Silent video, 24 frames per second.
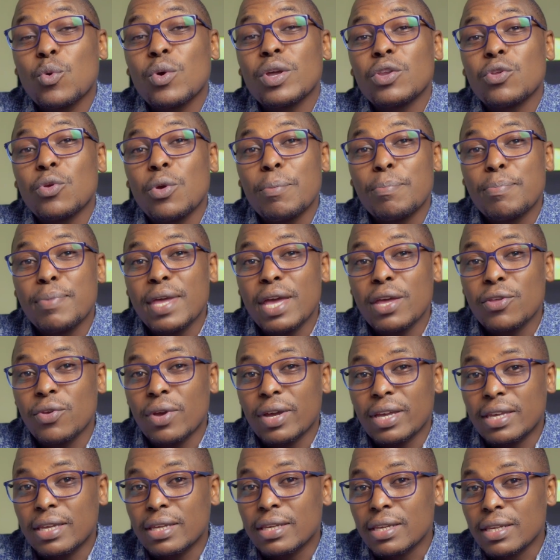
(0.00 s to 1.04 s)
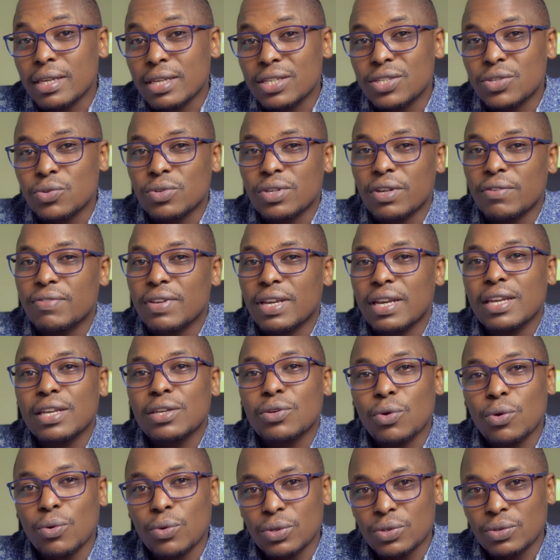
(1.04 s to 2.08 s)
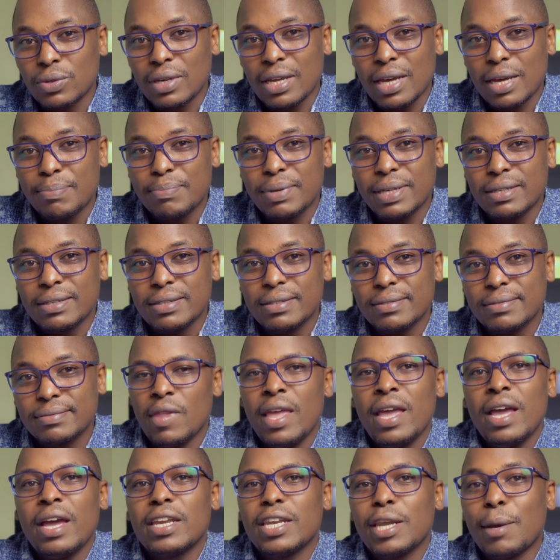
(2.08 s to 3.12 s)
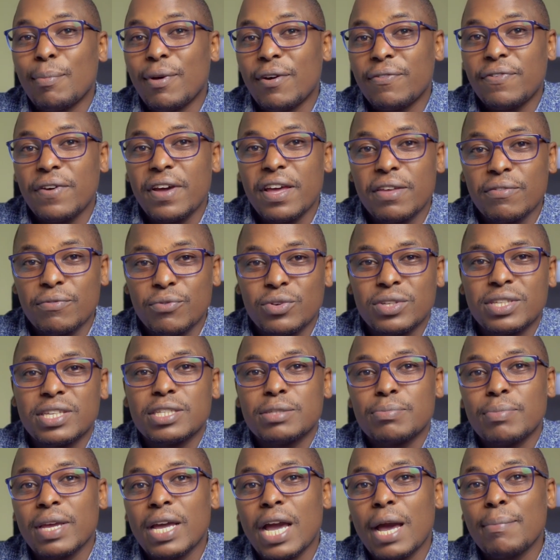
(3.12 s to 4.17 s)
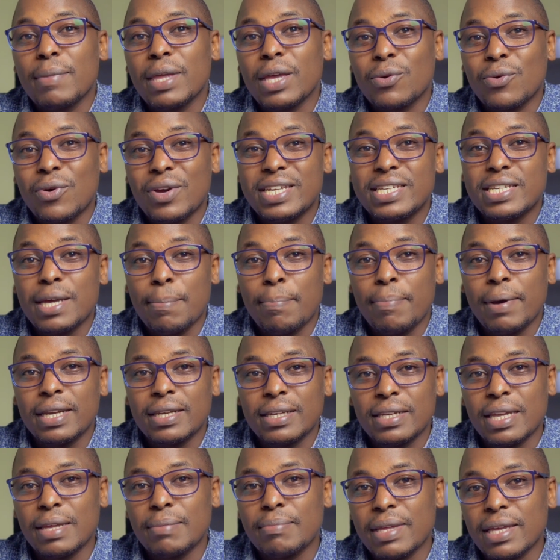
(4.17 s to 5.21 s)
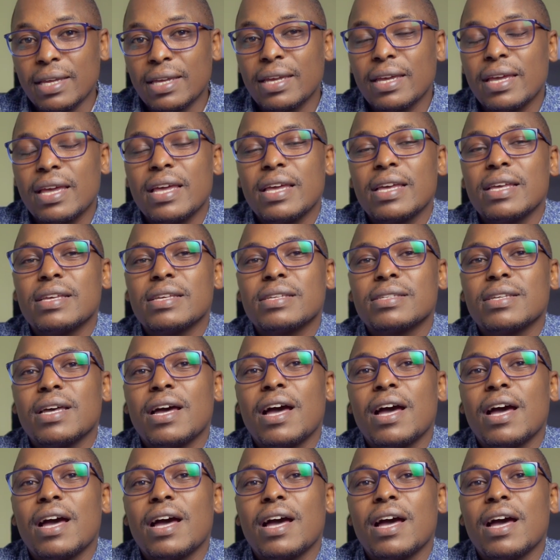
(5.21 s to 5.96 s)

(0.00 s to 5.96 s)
When you impair your kidneys, you definitely know what will happen. Number 5, which is becoming quite a pandemic, is